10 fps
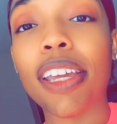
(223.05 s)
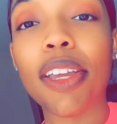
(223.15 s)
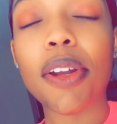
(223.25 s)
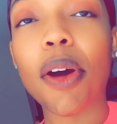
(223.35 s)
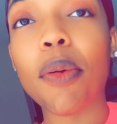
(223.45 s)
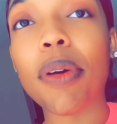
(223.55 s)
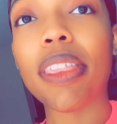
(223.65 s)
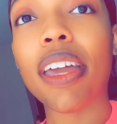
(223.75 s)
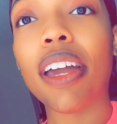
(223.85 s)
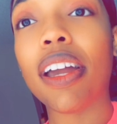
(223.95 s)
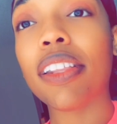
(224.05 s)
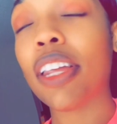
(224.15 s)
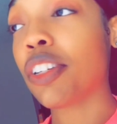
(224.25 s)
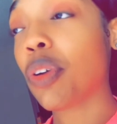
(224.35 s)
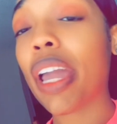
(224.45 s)
you know, with their
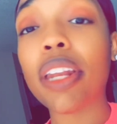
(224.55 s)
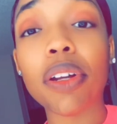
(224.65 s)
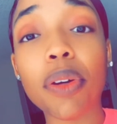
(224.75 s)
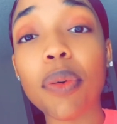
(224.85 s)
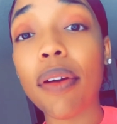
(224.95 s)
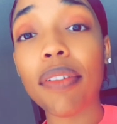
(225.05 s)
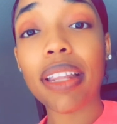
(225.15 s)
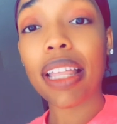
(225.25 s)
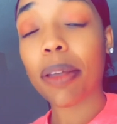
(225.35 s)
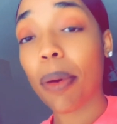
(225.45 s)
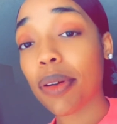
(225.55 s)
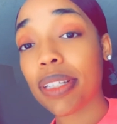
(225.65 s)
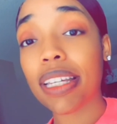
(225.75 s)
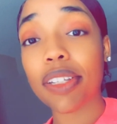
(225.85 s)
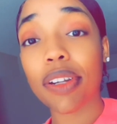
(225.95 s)
their trainer, whoever like the
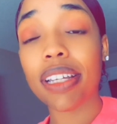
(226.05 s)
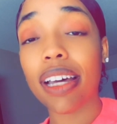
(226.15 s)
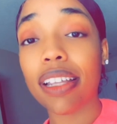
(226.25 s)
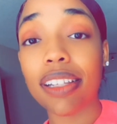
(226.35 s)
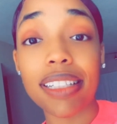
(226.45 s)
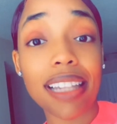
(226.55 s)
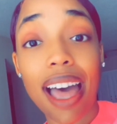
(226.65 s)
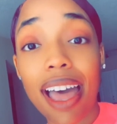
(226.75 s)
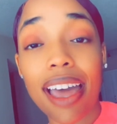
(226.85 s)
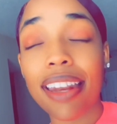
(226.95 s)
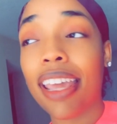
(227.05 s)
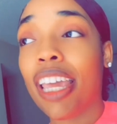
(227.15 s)
person is on the other side,